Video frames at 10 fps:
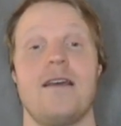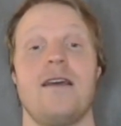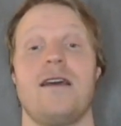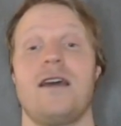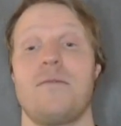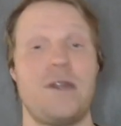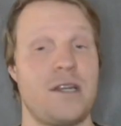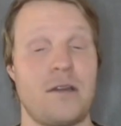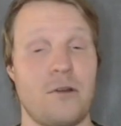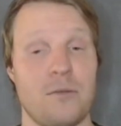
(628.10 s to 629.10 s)
But in
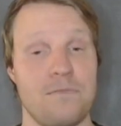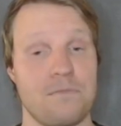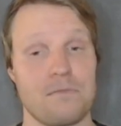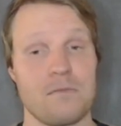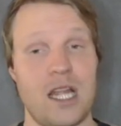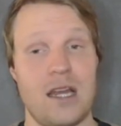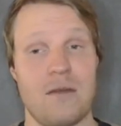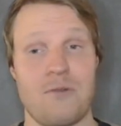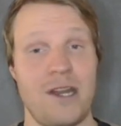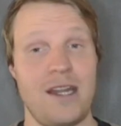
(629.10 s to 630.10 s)
general,
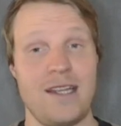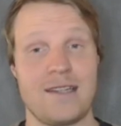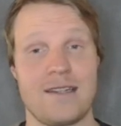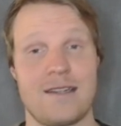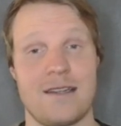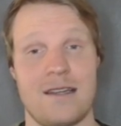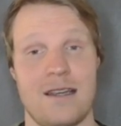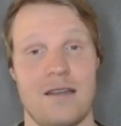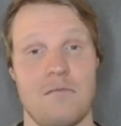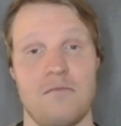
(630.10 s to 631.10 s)
pretty decent
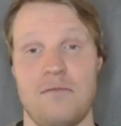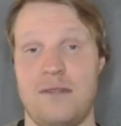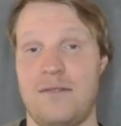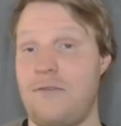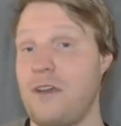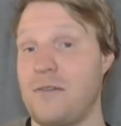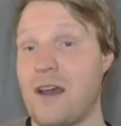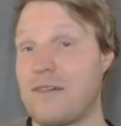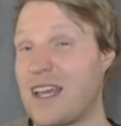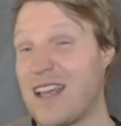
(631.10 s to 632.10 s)
free
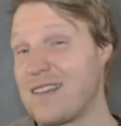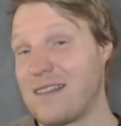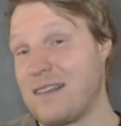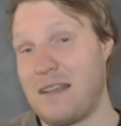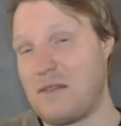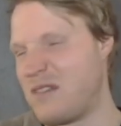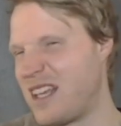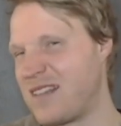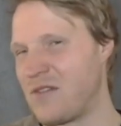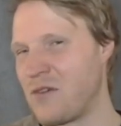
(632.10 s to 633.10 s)
draft, I guess. It's
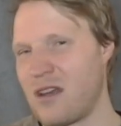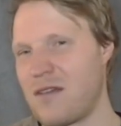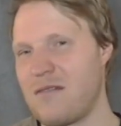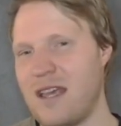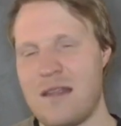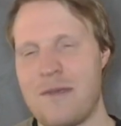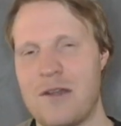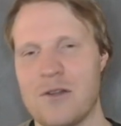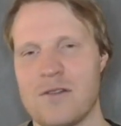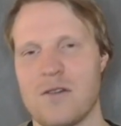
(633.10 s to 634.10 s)
like sort of in the
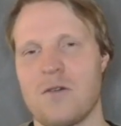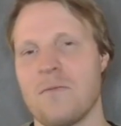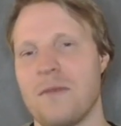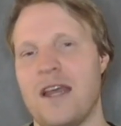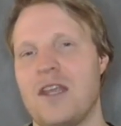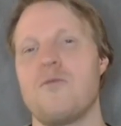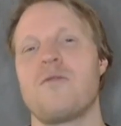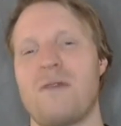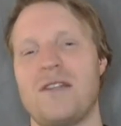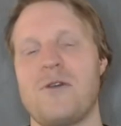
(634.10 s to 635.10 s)
middle. So you
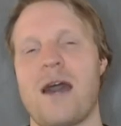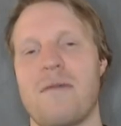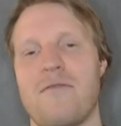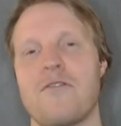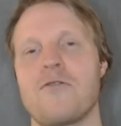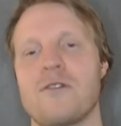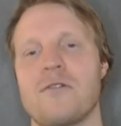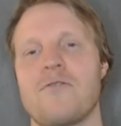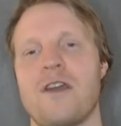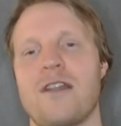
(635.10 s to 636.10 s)
wouldn't be too happy if you used a
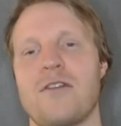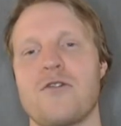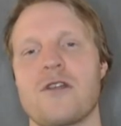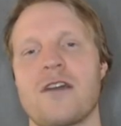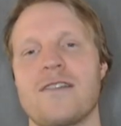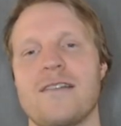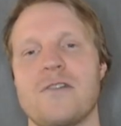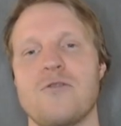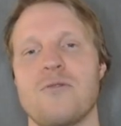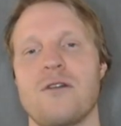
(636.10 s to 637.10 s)
free hit and you only got
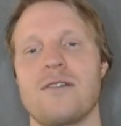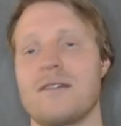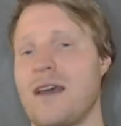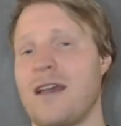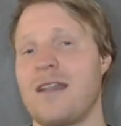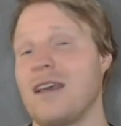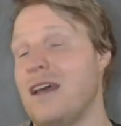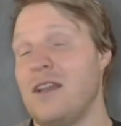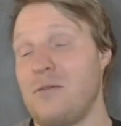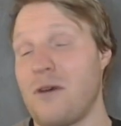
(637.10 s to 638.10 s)
62 points. And
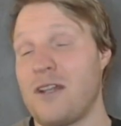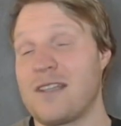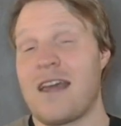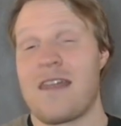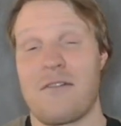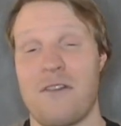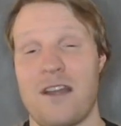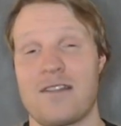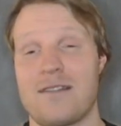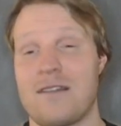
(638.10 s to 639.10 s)
to be honest, I think free
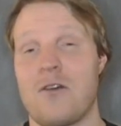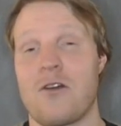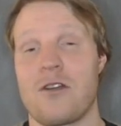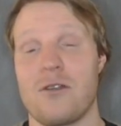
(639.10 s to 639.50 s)
hits are